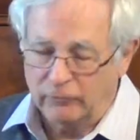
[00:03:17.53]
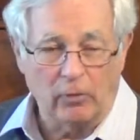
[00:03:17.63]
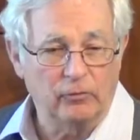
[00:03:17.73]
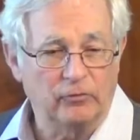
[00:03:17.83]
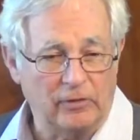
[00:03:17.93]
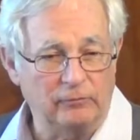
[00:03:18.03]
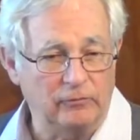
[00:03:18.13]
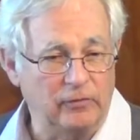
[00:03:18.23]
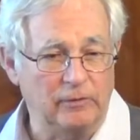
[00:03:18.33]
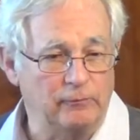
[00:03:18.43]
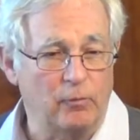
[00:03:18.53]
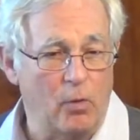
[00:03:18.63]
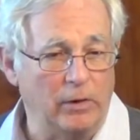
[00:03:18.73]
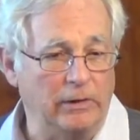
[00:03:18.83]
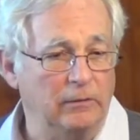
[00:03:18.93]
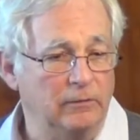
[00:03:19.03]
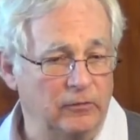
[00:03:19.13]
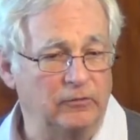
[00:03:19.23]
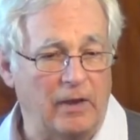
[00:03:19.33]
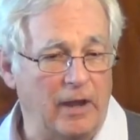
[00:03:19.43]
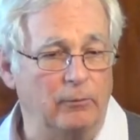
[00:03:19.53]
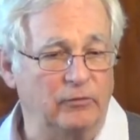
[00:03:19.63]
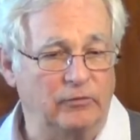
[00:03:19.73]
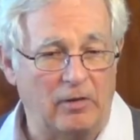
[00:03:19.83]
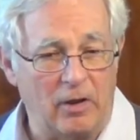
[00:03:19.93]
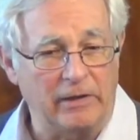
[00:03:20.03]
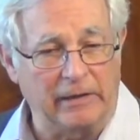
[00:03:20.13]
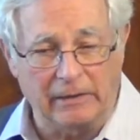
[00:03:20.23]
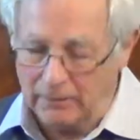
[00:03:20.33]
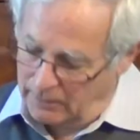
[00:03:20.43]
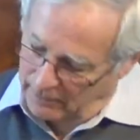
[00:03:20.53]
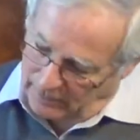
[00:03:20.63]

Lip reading: So in 1740, this guy was cutting